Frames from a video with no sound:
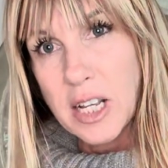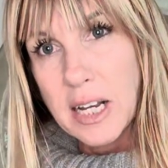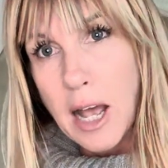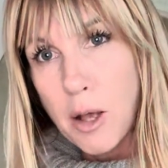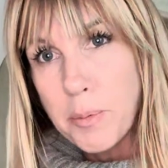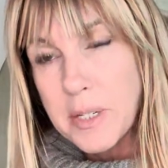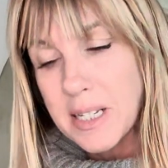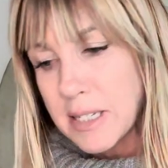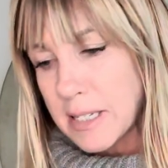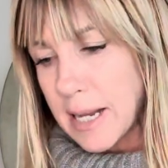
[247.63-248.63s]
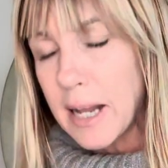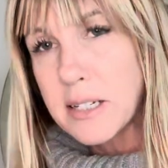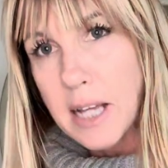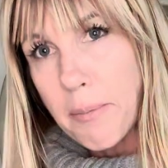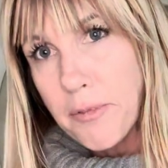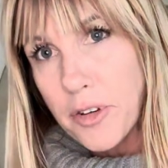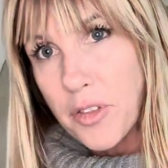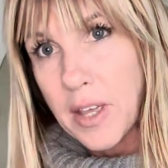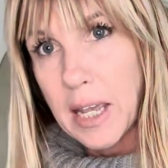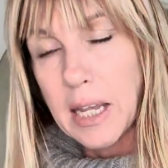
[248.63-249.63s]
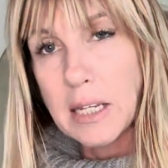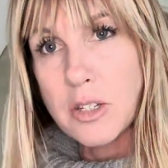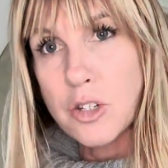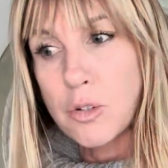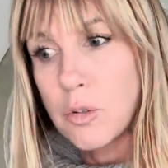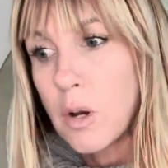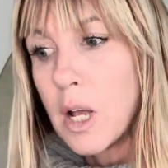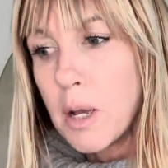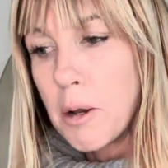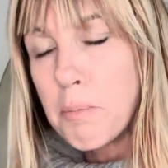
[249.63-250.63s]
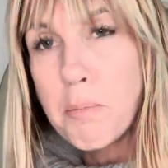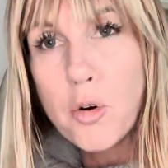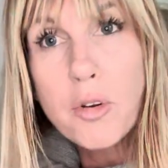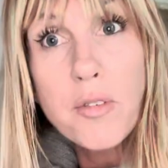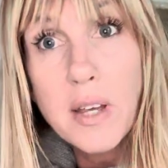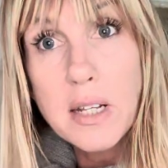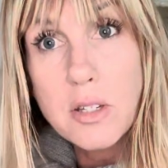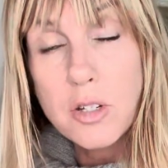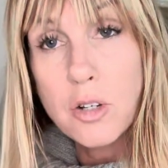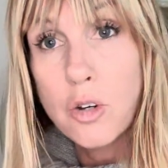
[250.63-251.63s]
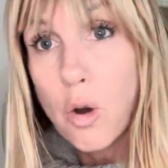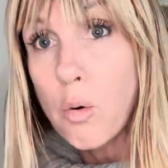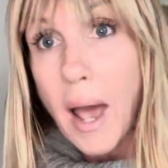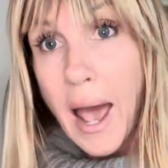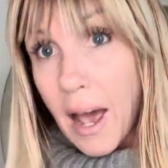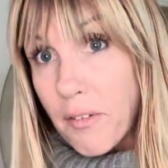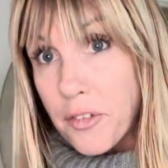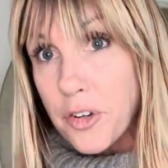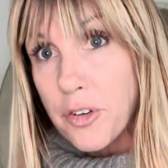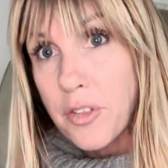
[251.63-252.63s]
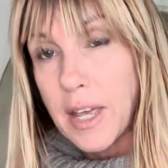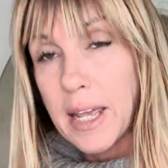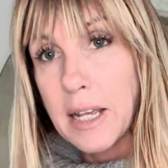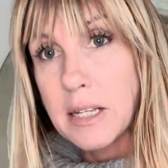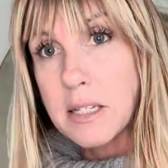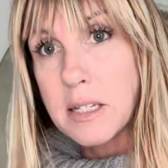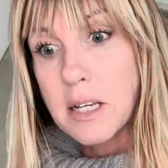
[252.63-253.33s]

It helps us stand up for things, it motivates to go after things.